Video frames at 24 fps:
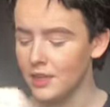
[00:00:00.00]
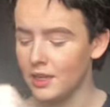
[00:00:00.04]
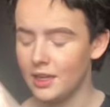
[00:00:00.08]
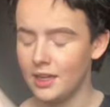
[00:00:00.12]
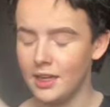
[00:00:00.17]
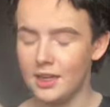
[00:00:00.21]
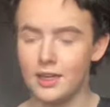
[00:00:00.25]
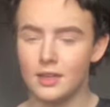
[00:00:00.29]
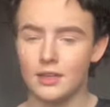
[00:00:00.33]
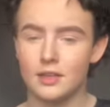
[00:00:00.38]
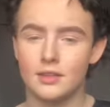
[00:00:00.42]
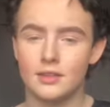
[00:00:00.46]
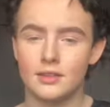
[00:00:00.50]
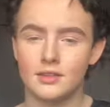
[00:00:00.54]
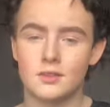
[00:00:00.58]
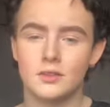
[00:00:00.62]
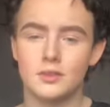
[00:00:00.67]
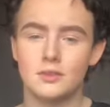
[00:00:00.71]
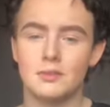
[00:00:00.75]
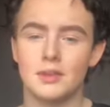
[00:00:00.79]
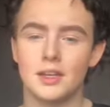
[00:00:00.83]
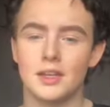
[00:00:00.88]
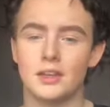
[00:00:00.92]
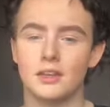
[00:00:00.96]
And oh
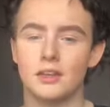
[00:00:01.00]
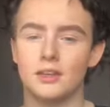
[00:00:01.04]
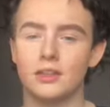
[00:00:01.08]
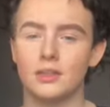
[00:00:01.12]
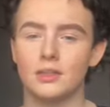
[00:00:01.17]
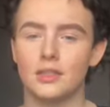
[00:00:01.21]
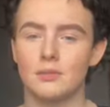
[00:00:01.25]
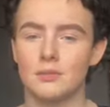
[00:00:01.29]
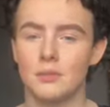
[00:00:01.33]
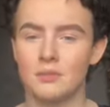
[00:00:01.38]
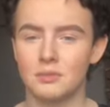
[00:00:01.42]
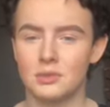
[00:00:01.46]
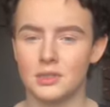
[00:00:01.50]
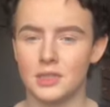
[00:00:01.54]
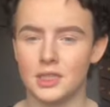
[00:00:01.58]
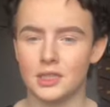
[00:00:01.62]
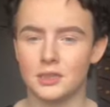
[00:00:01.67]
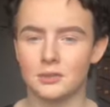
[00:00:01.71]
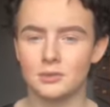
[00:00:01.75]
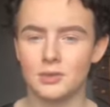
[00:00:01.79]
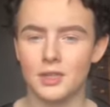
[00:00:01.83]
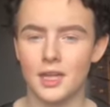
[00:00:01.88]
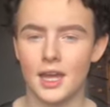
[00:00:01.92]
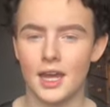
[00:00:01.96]
my goodness, I'm
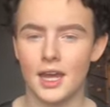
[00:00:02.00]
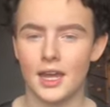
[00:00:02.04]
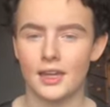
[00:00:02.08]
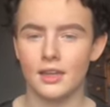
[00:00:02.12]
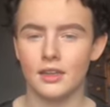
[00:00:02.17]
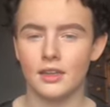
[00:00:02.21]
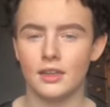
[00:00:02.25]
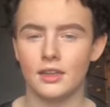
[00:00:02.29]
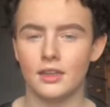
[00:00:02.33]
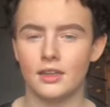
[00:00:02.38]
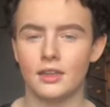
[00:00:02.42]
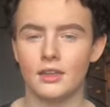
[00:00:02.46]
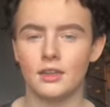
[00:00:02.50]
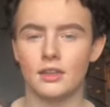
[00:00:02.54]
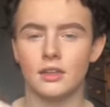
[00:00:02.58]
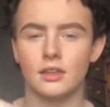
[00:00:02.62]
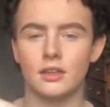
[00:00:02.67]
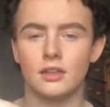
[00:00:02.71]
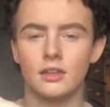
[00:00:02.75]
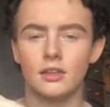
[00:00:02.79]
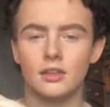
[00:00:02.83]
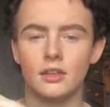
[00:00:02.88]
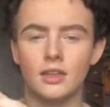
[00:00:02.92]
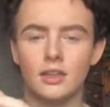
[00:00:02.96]
obsessed with that highlighter,
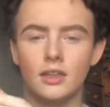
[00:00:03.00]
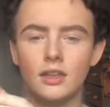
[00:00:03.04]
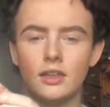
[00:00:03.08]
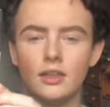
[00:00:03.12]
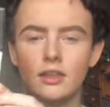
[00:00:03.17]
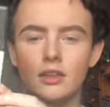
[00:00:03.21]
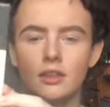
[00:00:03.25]
like,